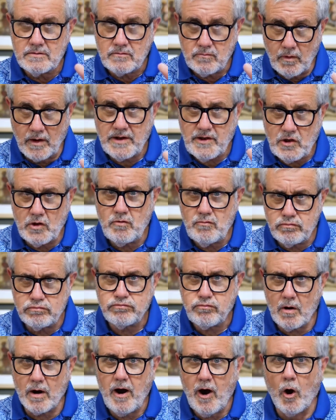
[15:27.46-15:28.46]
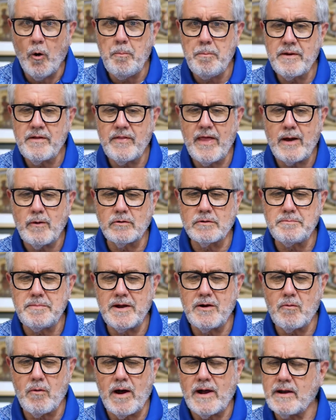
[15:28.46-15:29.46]
what you were hoping they would
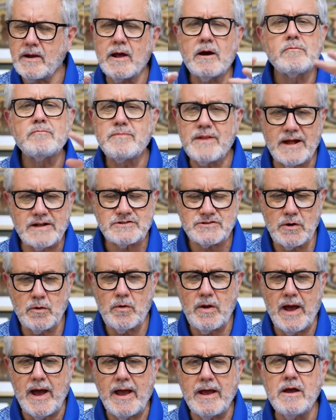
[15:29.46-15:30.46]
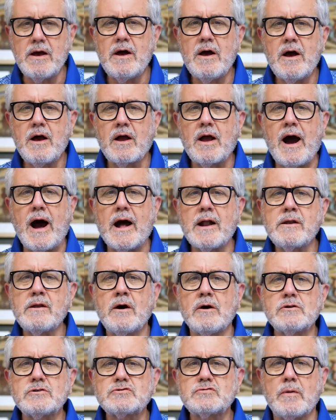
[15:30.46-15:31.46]
be right now. That's okay. God
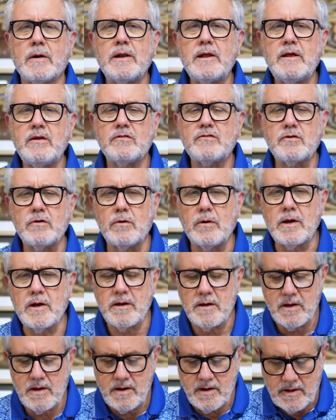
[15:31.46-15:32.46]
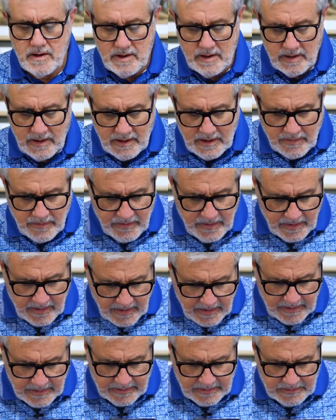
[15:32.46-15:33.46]
knows what he's doing. In the
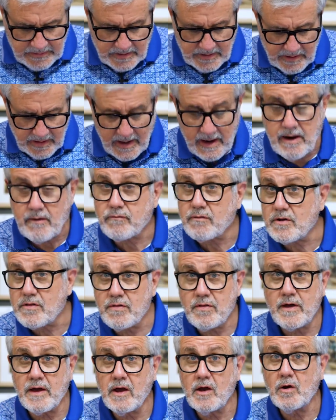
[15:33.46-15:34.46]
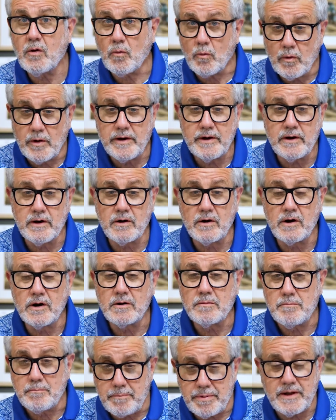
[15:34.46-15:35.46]
end, everything will
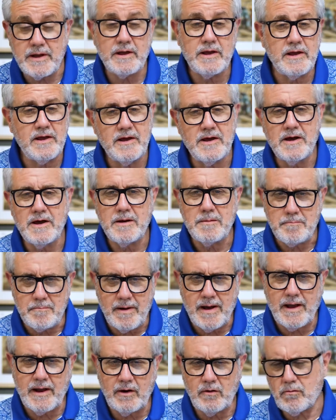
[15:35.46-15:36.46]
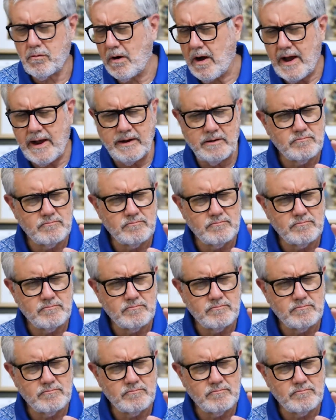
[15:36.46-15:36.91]
be made right.